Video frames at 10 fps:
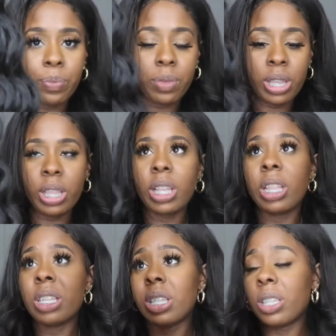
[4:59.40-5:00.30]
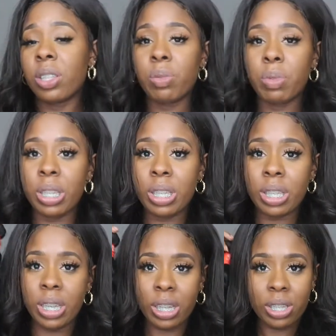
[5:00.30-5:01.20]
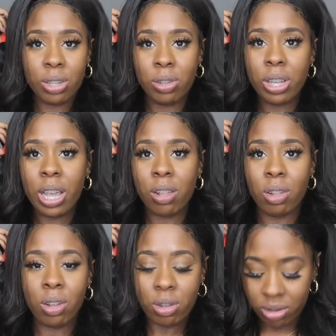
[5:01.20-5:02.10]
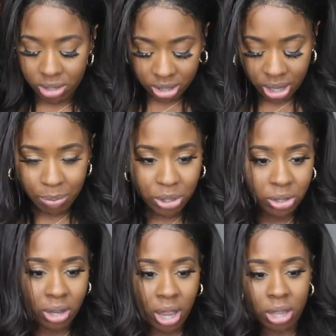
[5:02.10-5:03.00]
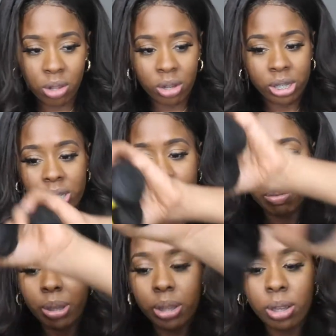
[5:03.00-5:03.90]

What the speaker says: And then this is a 26, so look how long. I'm gonna show y'all how long it's gonna be.